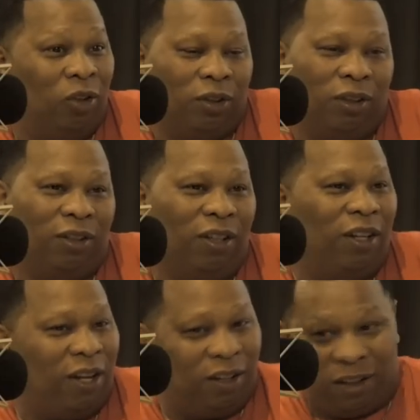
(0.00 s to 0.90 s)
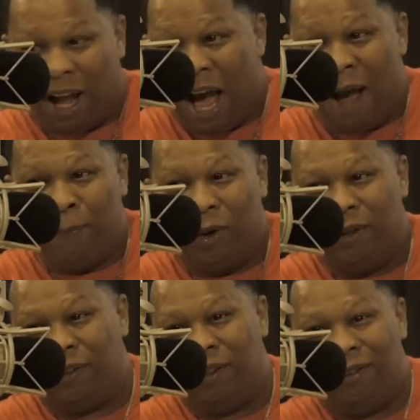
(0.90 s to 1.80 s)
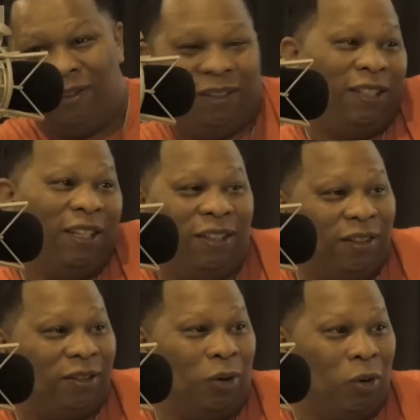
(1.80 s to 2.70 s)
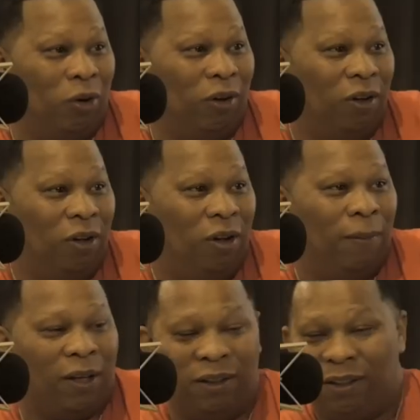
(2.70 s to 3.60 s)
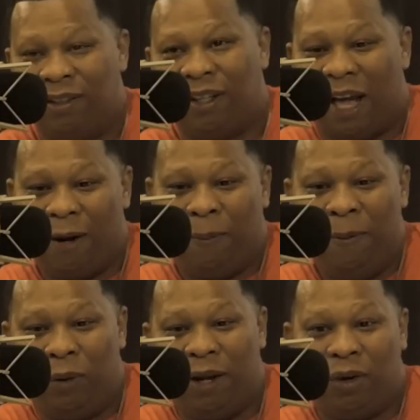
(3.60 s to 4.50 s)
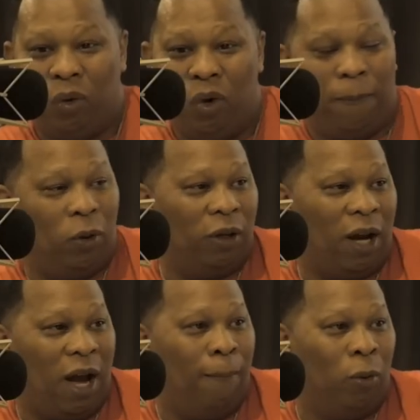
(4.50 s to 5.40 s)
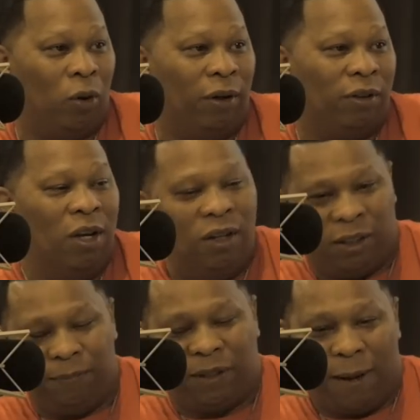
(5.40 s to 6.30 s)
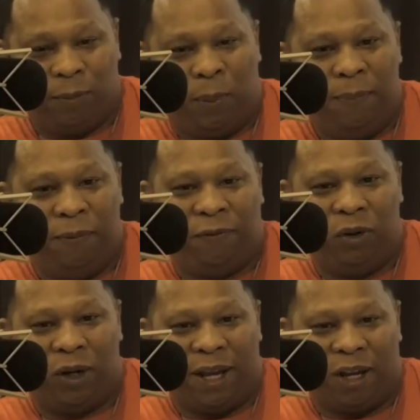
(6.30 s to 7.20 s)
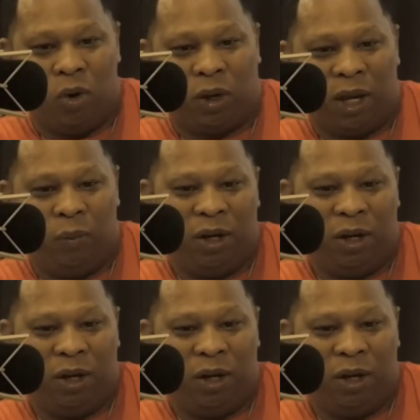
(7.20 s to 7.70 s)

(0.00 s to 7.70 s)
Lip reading: should have done the Hot Boys then did this tour, because there's a lot of people that grew up on the Hot Boys. Sometimes people feel like, okay,